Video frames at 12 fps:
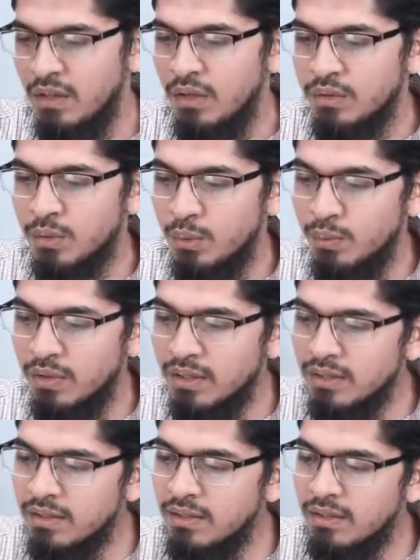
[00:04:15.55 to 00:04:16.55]
So
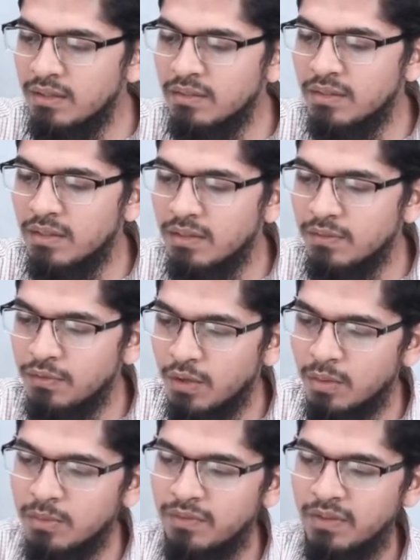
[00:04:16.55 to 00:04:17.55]
work is a
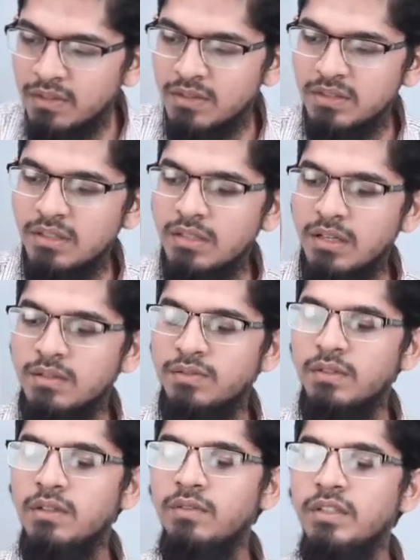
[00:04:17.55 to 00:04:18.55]
form of energy
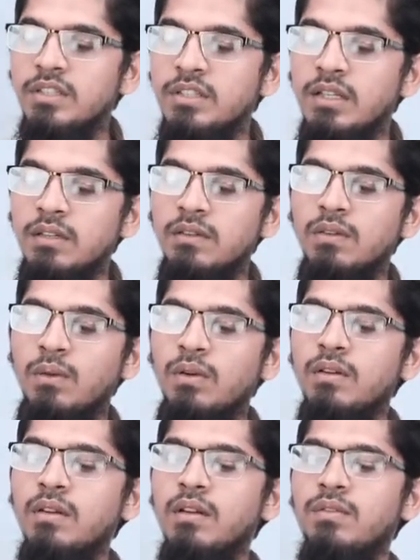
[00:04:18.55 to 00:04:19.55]
transfer which does
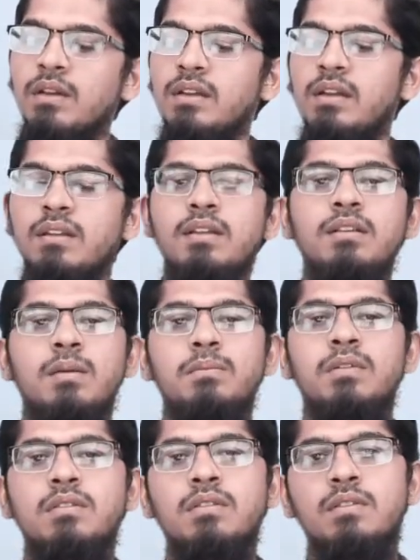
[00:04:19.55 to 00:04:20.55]
not require any
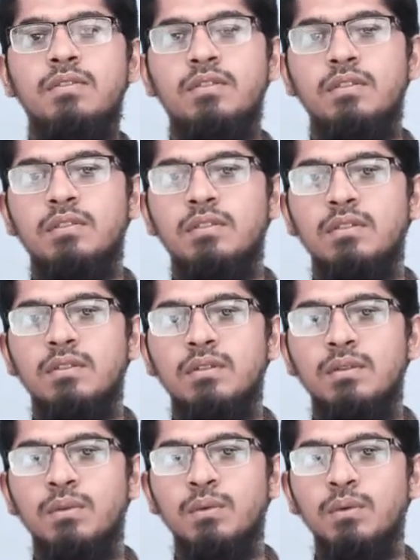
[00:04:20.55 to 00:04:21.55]
temperature difference.
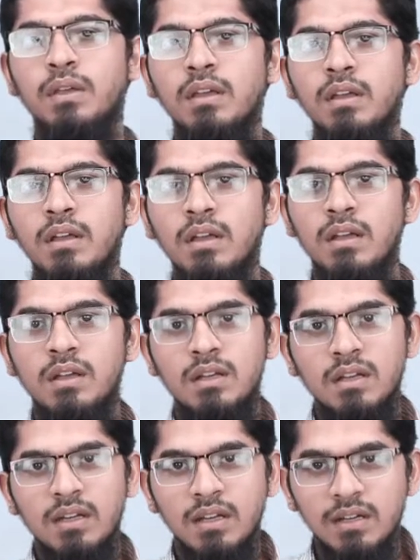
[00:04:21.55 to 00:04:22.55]
Okay,
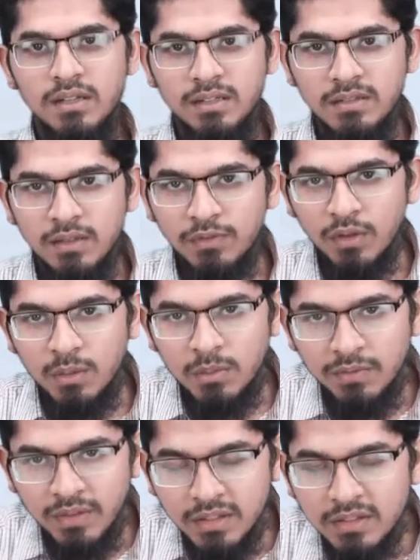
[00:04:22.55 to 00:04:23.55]
it is a form
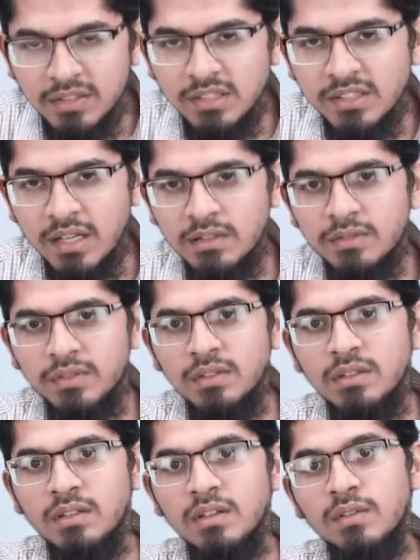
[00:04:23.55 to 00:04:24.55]
of energy transfer
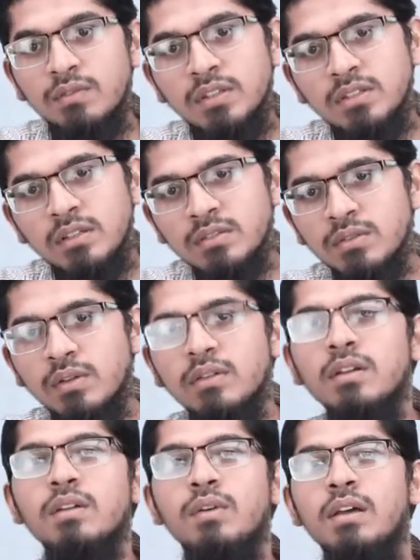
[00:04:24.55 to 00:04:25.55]
which does not
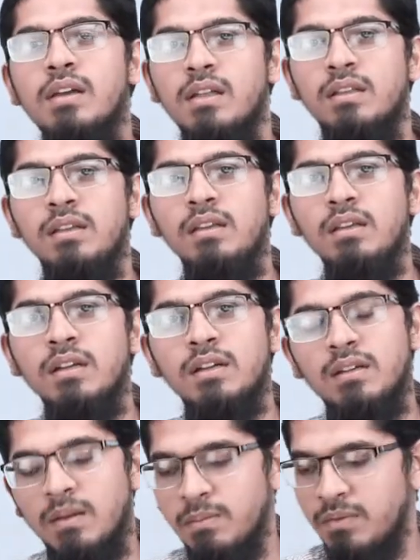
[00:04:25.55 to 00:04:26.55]
require any
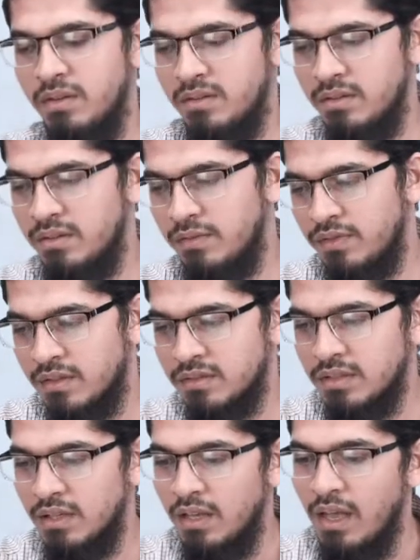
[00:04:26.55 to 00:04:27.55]
temperature difference.
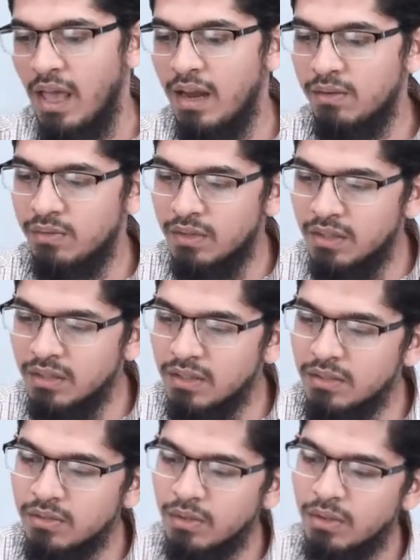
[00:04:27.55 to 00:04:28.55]
And work
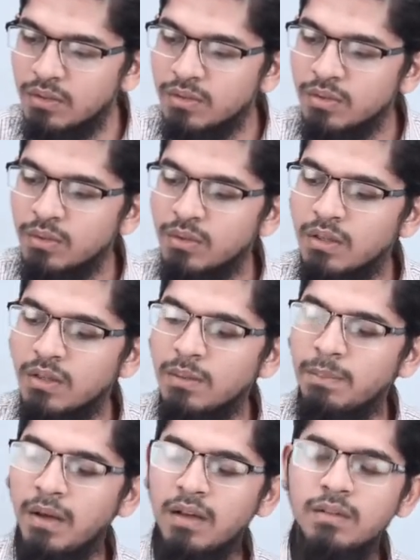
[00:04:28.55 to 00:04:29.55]
is also a
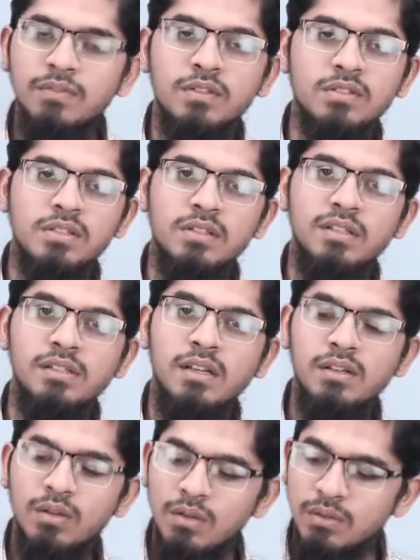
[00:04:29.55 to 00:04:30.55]
path function.
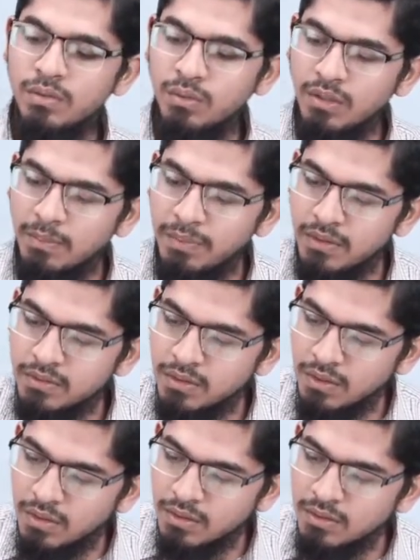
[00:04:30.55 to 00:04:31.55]
It also depends
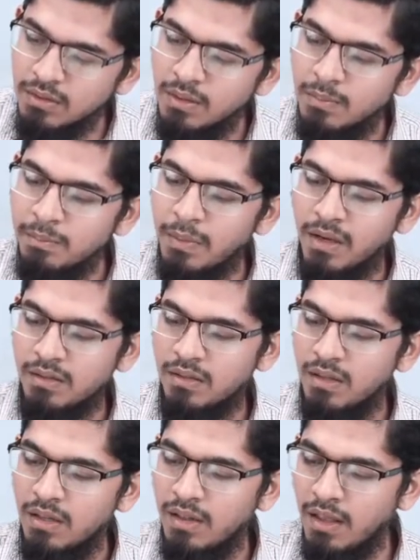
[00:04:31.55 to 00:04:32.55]
on path.
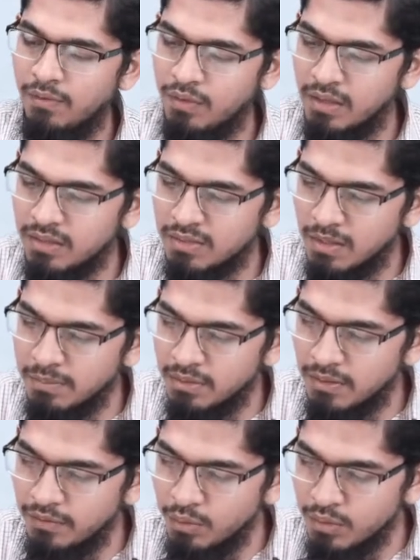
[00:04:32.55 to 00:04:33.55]
Like for example,
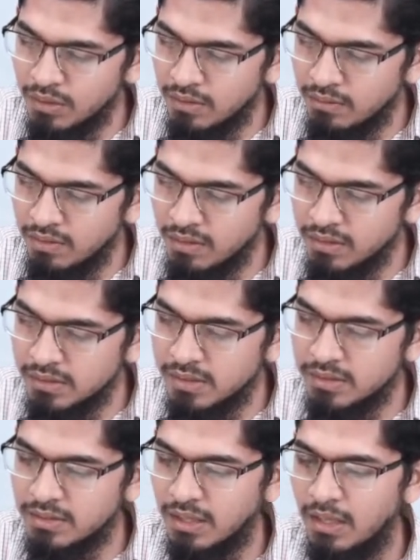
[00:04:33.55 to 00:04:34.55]
if you consider the
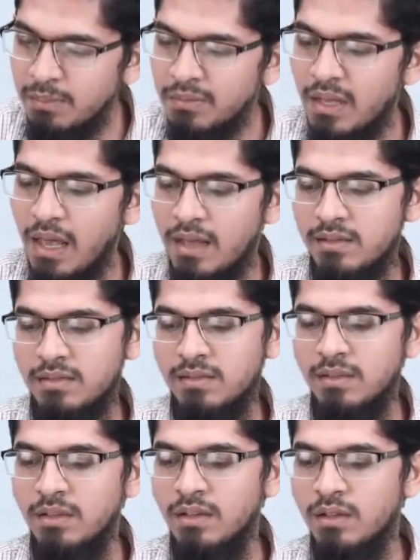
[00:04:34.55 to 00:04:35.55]
same gas,
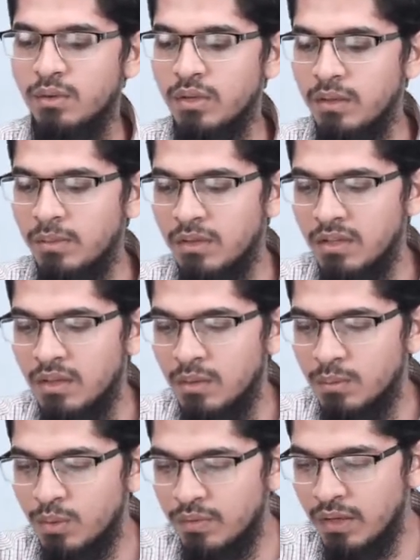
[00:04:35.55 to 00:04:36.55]
okay,
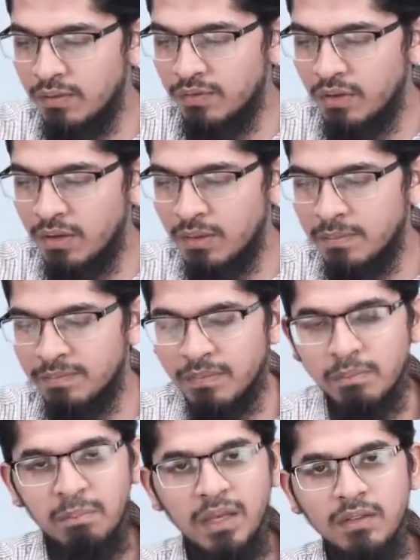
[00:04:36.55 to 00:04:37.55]
moving from
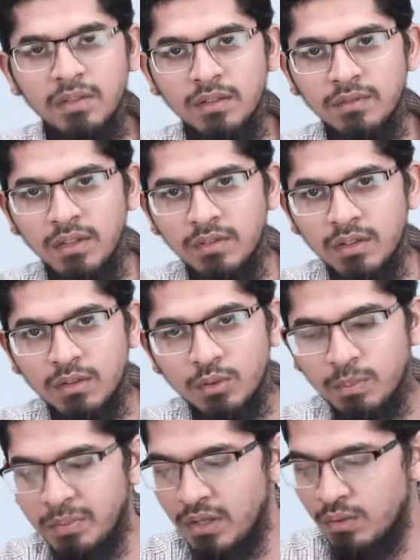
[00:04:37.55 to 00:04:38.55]
P1 V1
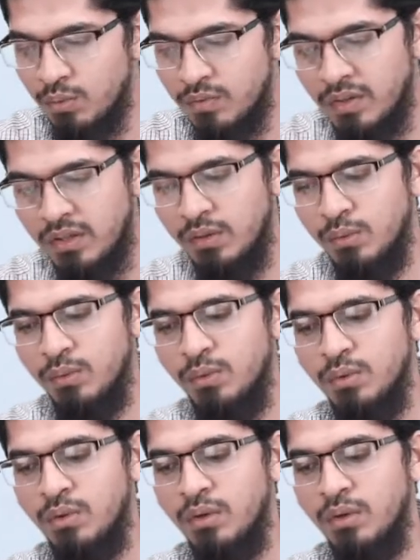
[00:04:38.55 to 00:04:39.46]
to P2 V2,